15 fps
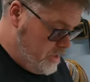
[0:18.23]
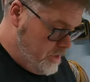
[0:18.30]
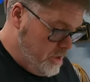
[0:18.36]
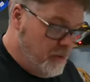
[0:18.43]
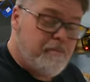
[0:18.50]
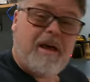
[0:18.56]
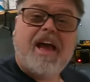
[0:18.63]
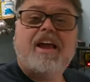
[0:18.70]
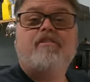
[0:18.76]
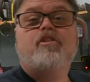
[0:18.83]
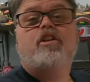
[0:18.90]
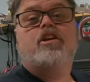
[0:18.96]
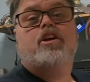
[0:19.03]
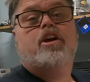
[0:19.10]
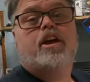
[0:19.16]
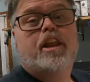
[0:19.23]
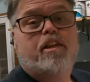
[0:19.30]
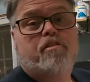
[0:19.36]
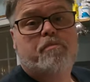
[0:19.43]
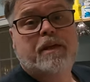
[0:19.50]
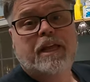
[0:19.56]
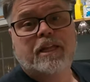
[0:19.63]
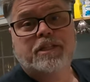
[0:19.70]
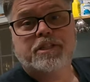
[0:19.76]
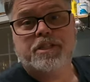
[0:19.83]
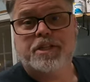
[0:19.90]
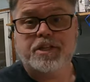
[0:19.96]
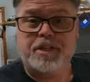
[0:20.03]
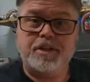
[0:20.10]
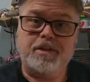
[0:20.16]
Well, a bag full of goodies
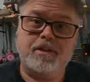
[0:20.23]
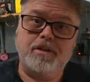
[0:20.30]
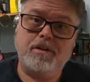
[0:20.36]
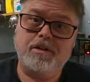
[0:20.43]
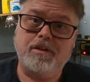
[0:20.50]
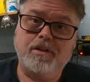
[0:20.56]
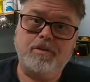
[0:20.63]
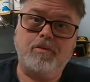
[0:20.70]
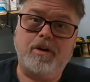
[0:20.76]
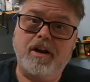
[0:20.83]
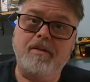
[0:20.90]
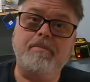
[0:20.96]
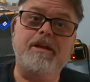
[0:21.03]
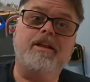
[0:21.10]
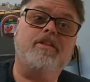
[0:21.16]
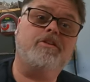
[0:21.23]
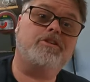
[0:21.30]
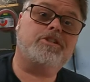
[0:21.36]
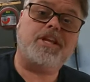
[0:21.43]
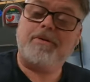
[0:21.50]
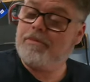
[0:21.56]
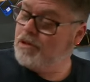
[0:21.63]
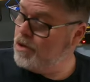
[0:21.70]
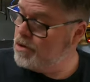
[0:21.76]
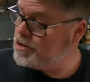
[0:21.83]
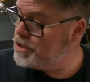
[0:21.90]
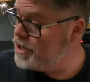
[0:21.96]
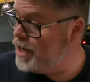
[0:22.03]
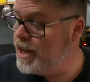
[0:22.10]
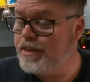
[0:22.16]
means we're going to be another step
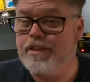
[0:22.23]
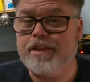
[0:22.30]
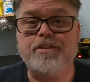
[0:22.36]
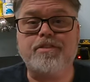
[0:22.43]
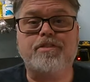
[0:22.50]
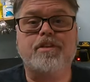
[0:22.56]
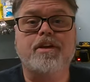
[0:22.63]
closer to getting this